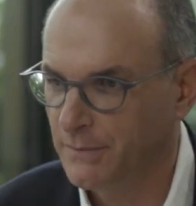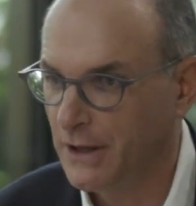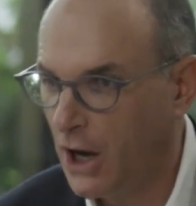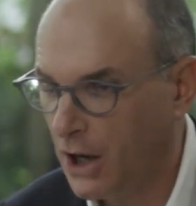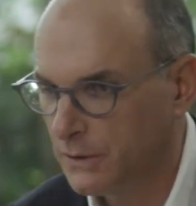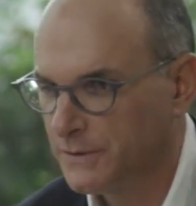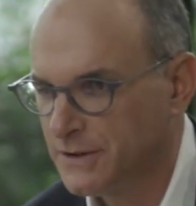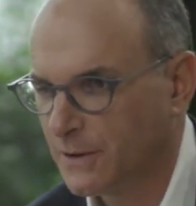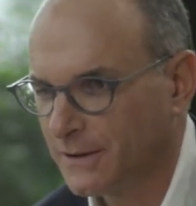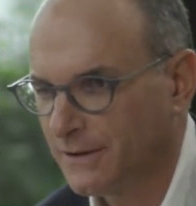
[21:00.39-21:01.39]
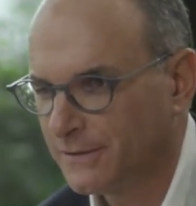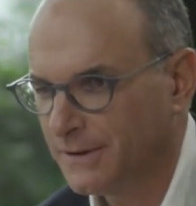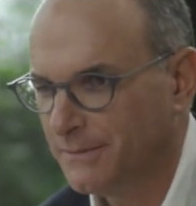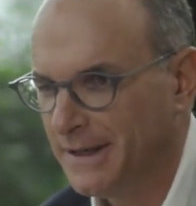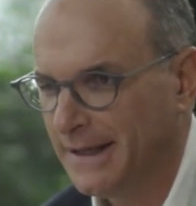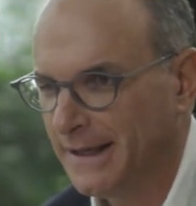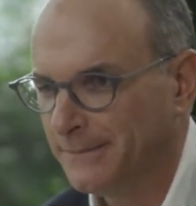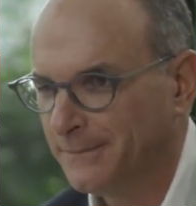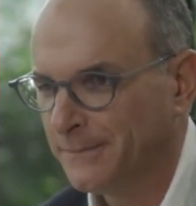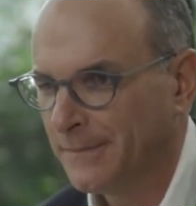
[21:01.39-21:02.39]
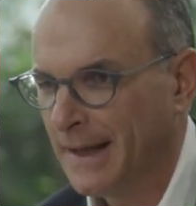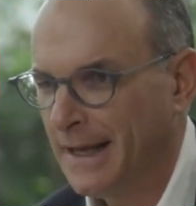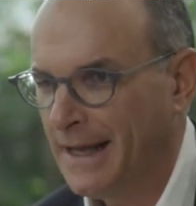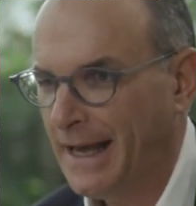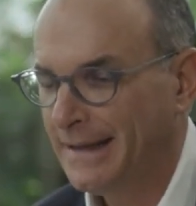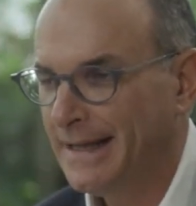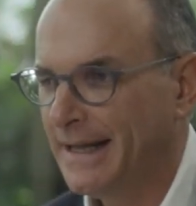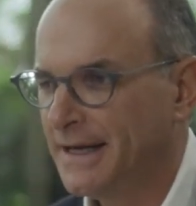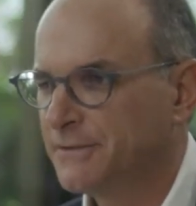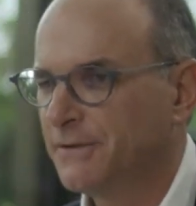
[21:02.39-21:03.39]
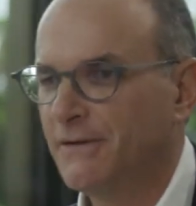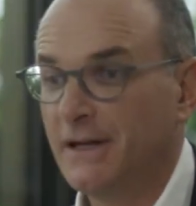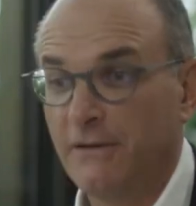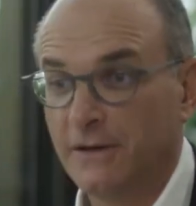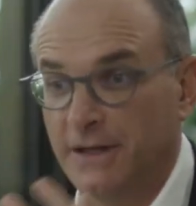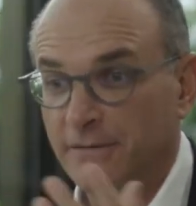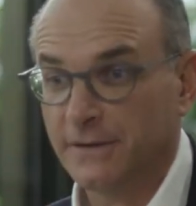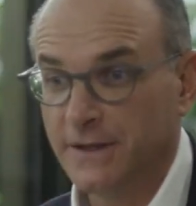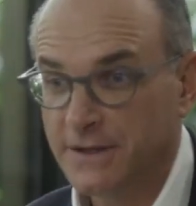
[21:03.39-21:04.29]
but always starting from the meaning. And that has driven a very different